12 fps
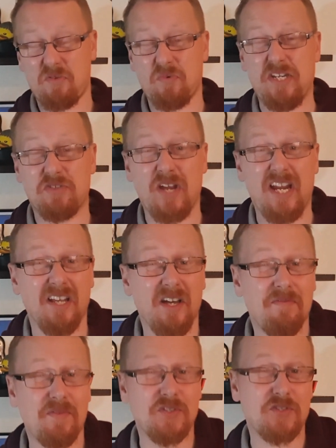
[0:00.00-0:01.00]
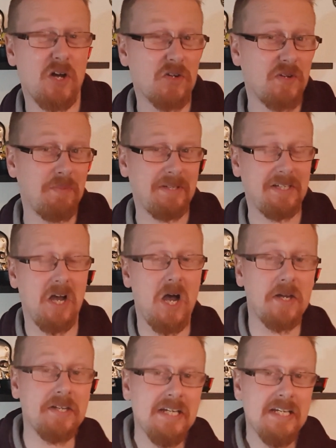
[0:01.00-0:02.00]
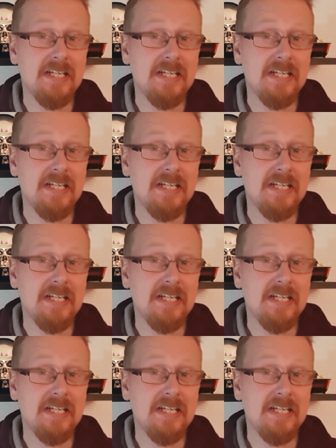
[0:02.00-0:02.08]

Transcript: 3 trailer for Star Trek Picard.